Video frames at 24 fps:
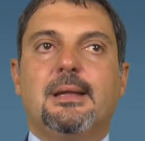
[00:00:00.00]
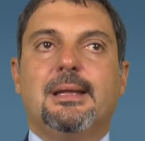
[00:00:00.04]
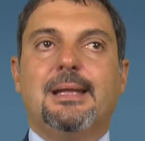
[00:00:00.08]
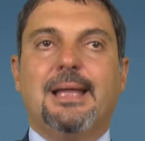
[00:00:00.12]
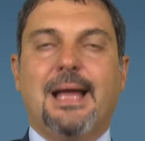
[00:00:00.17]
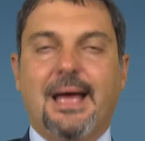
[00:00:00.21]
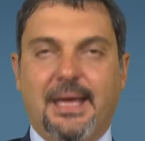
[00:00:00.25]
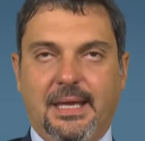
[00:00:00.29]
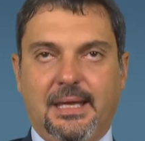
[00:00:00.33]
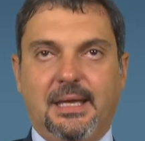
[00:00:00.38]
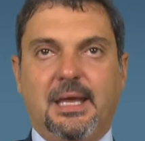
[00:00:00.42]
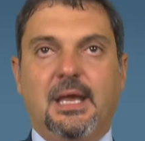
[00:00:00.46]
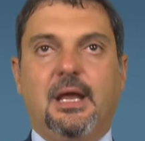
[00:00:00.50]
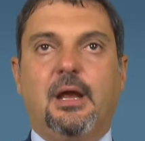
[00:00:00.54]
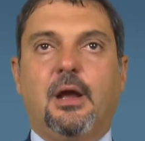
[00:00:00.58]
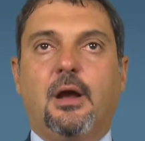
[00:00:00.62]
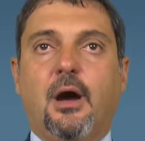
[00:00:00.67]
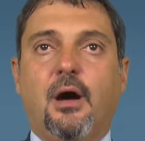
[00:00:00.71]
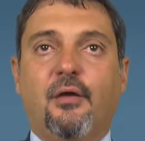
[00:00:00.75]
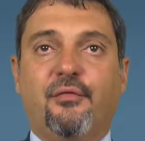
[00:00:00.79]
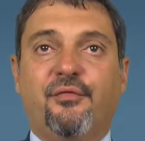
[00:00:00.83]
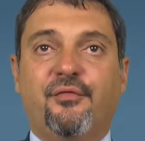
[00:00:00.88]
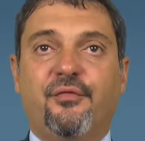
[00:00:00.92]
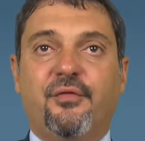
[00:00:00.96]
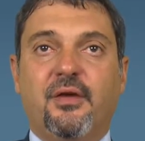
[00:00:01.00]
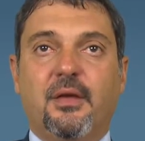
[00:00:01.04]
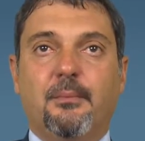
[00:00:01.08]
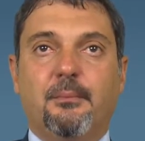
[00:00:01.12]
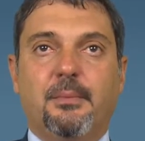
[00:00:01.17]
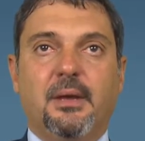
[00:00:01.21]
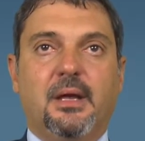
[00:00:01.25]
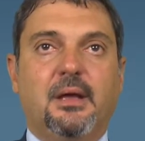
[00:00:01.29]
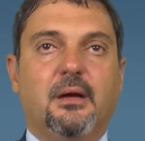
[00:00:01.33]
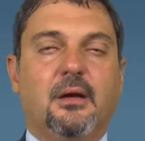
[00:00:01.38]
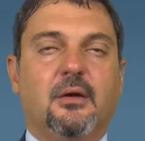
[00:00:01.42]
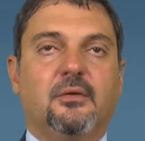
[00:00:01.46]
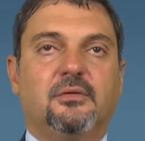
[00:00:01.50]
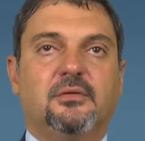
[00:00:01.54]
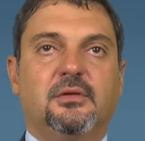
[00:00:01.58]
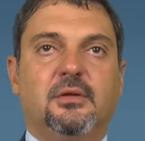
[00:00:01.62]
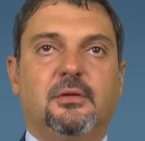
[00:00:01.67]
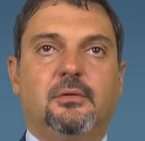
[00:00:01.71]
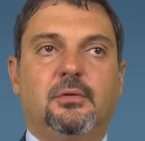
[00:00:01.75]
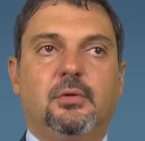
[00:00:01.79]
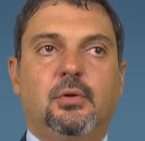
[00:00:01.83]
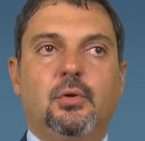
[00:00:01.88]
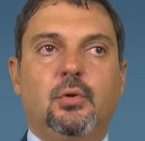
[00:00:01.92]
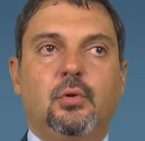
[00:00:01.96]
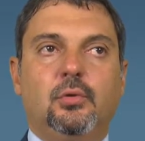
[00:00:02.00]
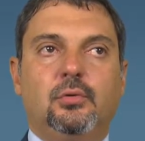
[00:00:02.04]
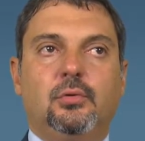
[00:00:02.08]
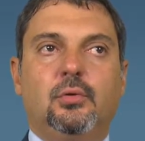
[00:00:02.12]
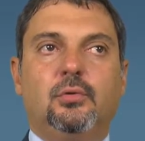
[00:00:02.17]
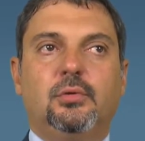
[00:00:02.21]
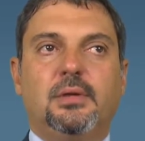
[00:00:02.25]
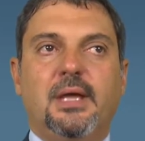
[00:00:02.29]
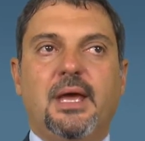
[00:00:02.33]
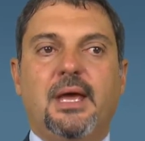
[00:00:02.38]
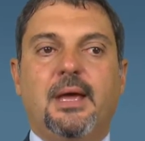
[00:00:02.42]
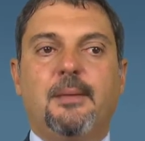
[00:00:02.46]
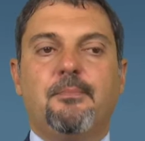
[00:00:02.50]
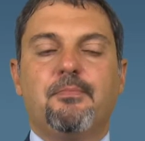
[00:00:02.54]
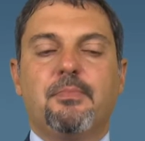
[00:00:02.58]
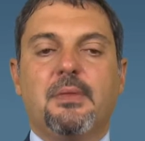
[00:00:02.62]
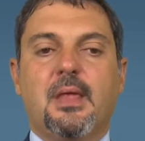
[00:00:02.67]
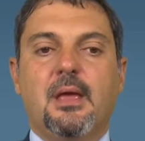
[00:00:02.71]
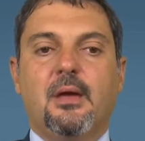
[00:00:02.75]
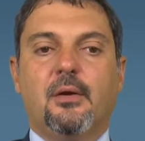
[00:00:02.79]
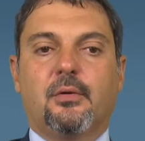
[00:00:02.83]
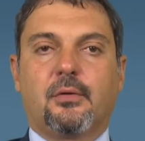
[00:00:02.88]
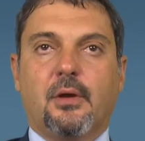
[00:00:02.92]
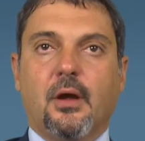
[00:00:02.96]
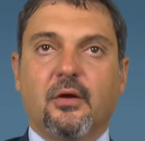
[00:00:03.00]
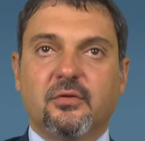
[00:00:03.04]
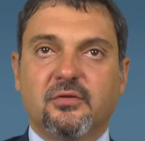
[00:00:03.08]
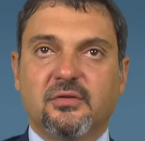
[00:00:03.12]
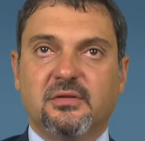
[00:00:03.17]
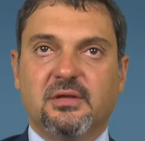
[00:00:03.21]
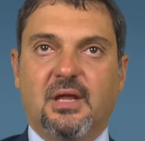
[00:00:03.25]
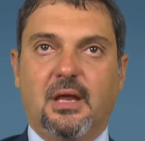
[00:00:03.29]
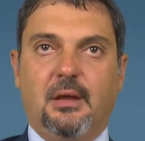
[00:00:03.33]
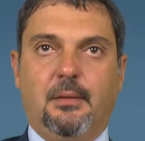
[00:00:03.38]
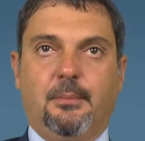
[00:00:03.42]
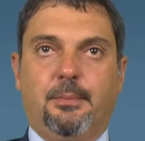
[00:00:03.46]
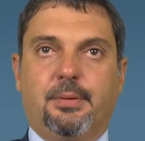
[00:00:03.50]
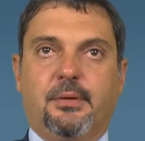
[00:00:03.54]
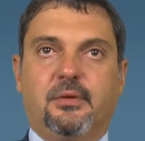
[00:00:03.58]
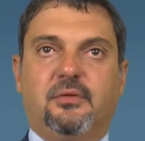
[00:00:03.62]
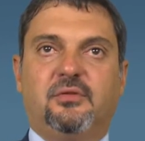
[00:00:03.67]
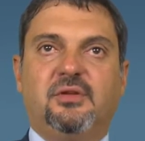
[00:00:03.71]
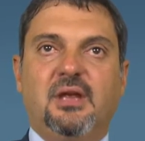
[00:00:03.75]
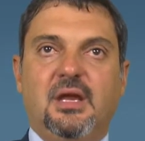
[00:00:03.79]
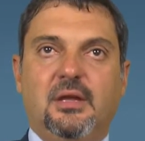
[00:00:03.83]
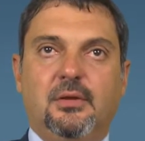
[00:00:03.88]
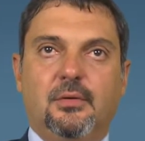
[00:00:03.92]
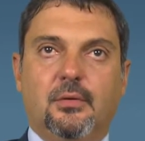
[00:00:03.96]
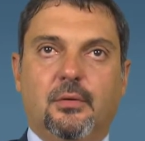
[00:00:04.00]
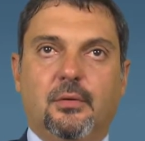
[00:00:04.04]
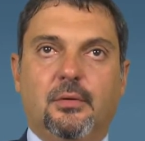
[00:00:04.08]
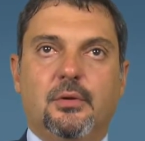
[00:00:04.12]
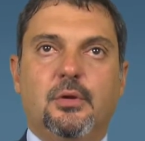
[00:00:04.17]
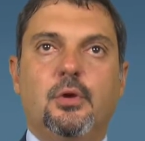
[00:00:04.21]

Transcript: like in coffee, because due to the roasting procedure,